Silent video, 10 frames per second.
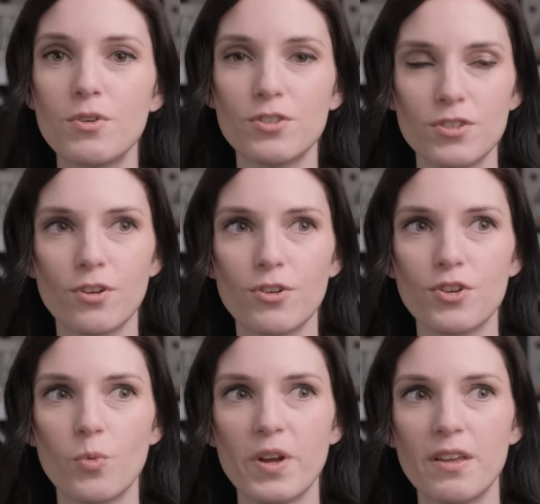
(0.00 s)
concerned
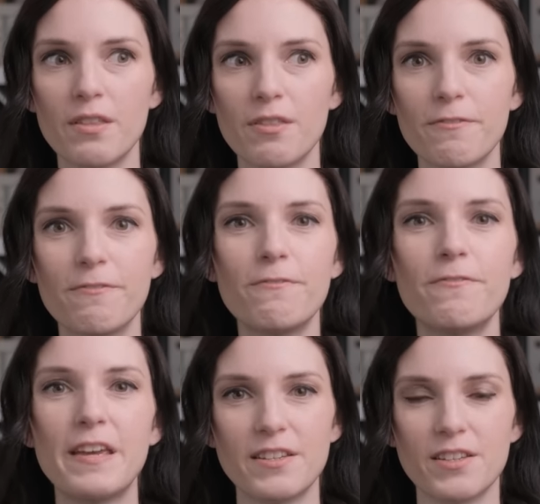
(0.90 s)
with
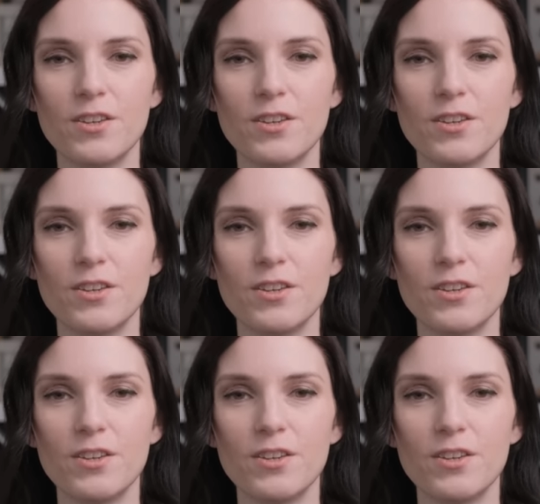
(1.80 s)
fit.